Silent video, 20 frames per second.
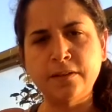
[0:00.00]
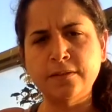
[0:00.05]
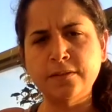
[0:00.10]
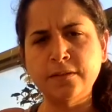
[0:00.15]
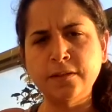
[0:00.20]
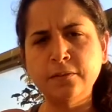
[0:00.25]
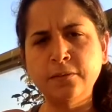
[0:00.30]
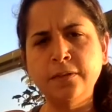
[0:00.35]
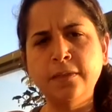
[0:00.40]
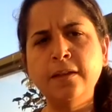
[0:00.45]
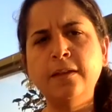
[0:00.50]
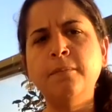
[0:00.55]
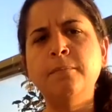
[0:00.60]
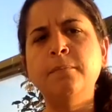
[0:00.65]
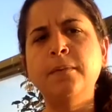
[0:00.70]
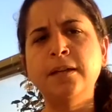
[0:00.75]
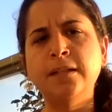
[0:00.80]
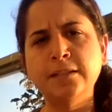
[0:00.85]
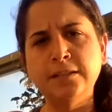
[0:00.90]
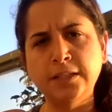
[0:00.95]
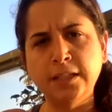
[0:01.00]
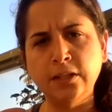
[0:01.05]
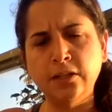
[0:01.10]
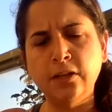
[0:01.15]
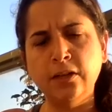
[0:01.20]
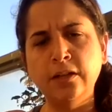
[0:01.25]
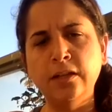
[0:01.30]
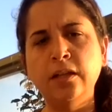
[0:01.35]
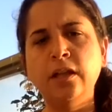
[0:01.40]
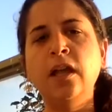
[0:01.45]
Sit with it, meditate
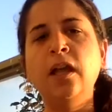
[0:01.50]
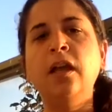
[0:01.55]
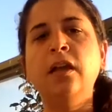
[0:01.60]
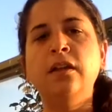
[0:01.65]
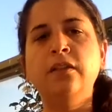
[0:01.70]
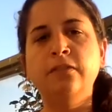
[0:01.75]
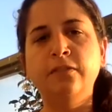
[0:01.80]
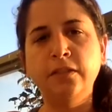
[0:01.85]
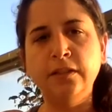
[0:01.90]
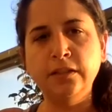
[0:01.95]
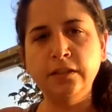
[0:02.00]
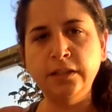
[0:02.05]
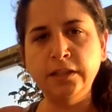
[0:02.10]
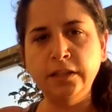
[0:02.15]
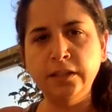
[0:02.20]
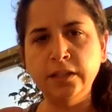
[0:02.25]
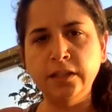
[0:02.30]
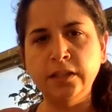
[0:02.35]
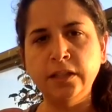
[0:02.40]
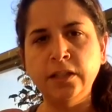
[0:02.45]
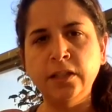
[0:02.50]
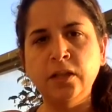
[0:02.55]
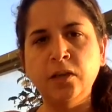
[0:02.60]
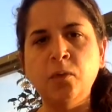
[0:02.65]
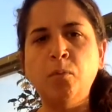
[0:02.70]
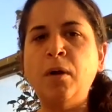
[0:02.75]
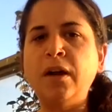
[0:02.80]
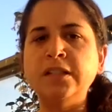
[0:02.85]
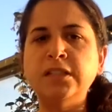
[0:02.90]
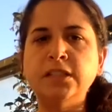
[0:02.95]
on it, feel it.
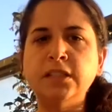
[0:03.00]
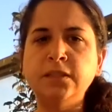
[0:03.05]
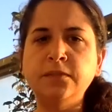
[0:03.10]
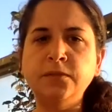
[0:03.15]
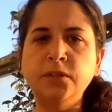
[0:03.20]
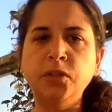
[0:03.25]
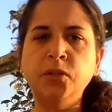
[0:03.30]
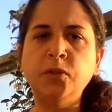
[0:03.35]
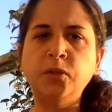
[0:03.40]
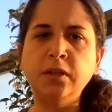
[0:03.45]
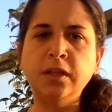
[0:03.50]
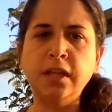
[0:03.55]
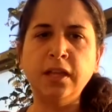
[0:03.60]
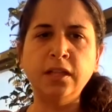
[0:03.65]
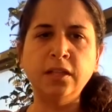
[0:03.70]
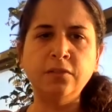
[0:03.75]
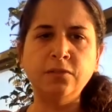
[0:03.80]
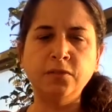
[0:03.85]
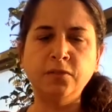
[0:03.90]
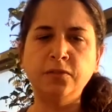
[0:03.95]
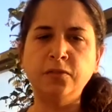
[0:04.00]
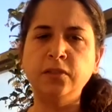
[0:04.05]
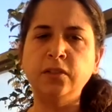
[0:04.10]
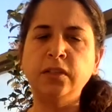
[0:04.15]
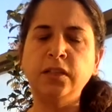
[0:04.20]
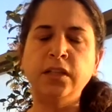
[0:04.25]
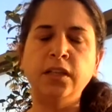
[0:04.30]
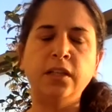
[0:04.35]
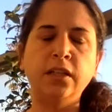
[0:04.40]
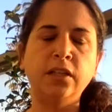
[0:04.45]
Watch this video again if you feel
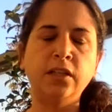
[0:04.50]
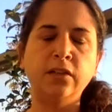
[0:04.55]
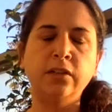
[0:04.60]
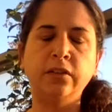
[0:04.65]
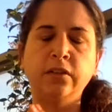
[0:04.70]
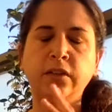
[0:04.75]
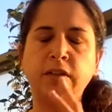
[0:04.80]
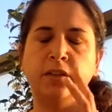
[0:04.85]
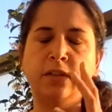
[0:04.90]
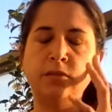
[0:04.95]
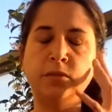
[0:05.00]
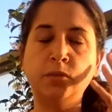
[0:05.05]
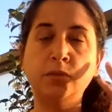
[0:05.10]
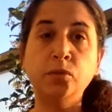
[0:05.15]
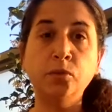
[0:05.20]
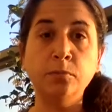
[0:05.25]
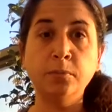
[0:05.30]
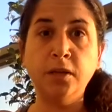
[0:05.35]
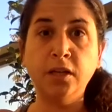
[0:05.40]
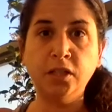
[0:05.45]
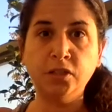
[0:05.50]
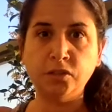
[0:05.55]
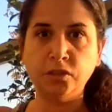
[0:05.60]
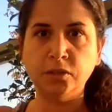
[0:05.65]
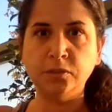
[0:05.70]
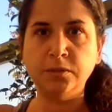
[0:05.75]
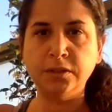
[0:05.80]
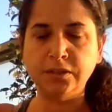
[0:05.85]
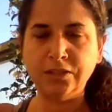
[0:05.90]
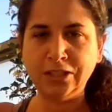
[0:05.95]
like it was too much or you
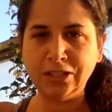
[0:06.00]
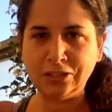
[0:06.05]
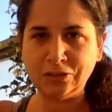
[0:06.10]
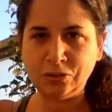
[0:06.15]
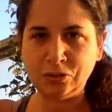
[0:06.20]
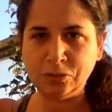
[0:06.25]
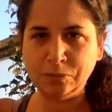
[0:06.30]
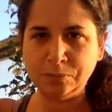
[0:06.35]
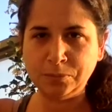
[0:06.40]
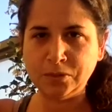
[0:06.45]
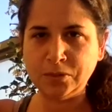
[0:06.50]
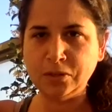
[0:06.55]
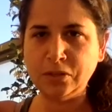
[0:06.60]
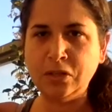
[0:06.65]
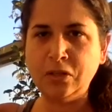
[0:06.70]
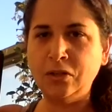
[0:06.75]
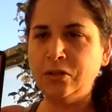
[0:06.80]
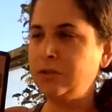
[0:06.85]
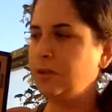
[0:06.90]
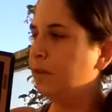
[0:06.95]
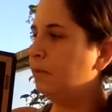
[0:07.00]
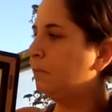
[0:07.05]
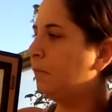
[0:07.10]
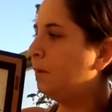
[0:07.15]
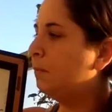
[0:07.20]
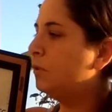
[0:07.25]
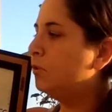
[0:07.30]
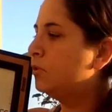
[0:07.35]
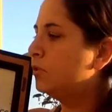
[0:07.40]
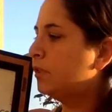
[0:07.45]
want to take it super slow, and like
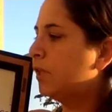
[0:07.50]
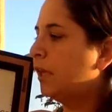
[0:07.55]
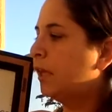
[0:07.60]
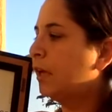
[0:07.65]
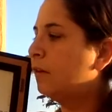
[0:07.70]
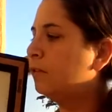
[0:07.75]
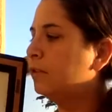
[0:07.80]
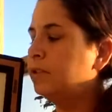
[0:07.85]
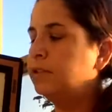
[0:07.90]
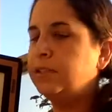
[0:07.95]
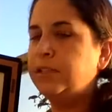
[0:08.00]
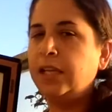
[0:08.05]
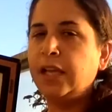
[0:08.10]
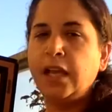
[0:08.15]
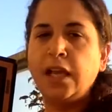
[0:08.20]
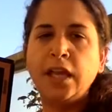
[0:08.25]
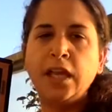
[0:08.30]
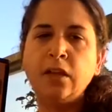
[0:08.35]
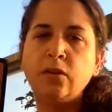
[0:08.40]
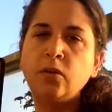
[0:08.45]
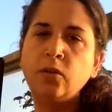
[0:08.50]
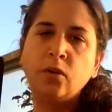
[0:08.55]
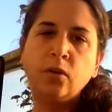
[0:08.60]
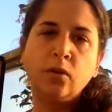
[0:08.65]
maybe you just hang out with Day